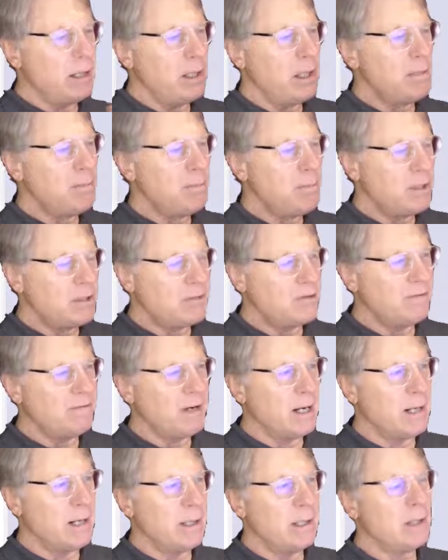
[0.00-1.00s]
image
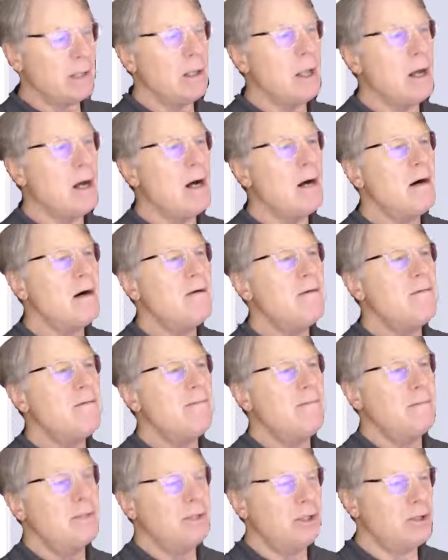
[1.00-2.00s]
file
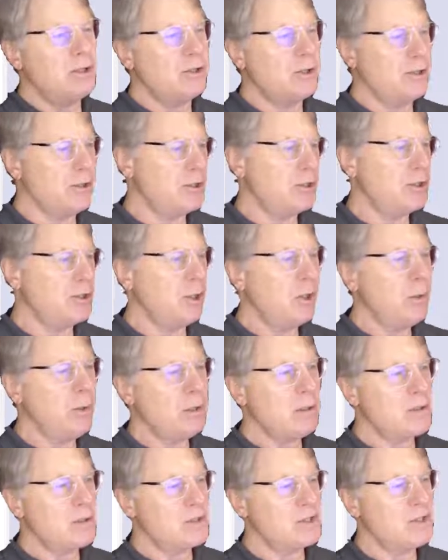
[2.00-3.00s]
of just
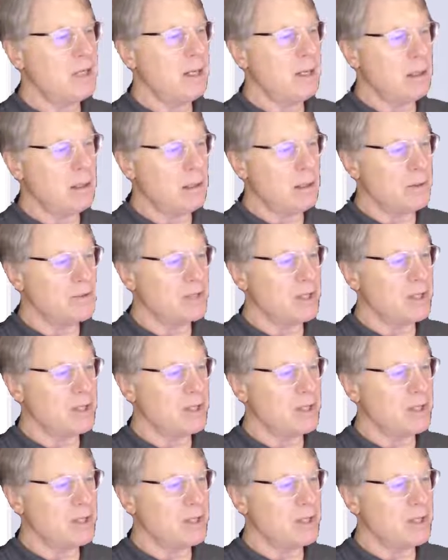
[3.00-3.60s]
showing the cells